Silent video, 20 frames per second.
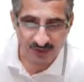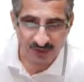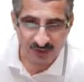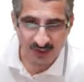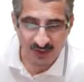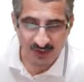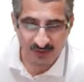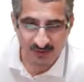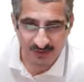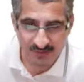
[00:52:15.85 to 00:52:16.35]

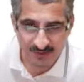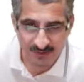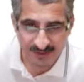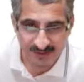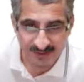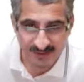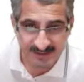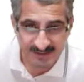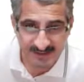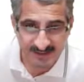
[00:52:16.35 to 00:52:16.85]
How we
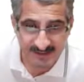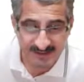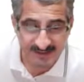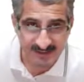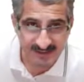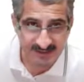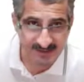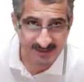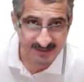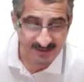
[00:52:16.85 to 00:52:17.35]
get
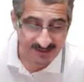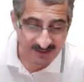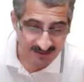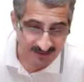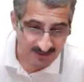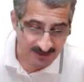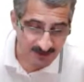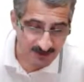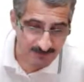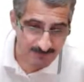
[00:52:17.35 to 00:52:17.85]

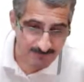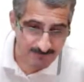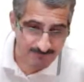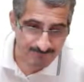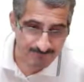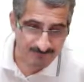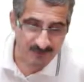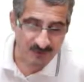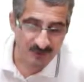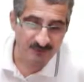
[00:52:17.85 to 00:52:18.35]
the
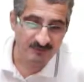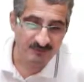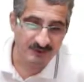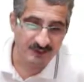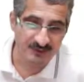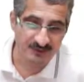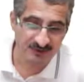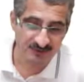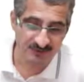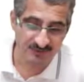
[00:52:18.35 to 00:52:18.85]

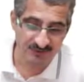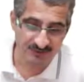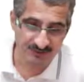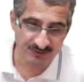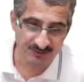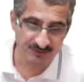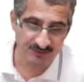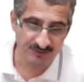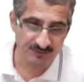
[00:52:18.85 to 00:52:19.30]
departing variable?